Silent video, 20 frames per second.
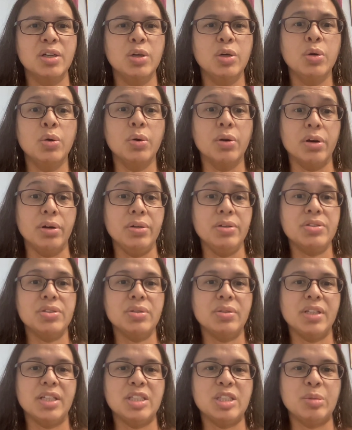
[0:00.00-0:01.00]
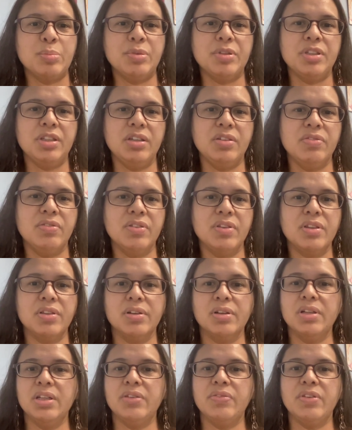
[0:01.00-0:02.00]
who are also led to believe that
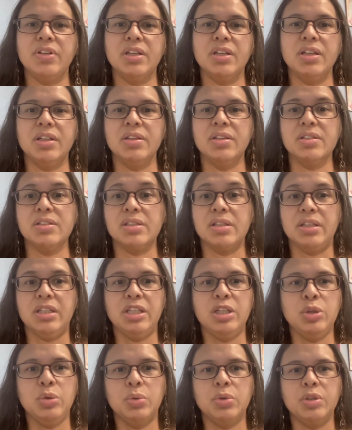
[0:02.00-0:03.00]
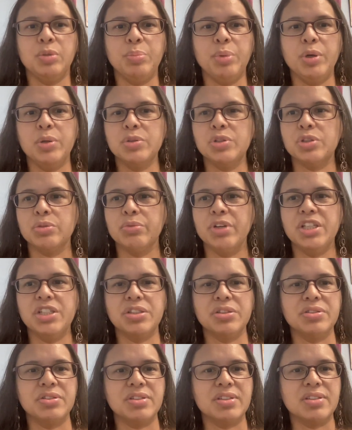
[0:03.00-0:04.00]
they're living in this equal
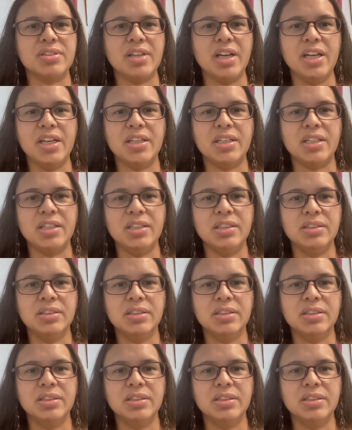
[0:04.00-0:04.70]
post-racial society.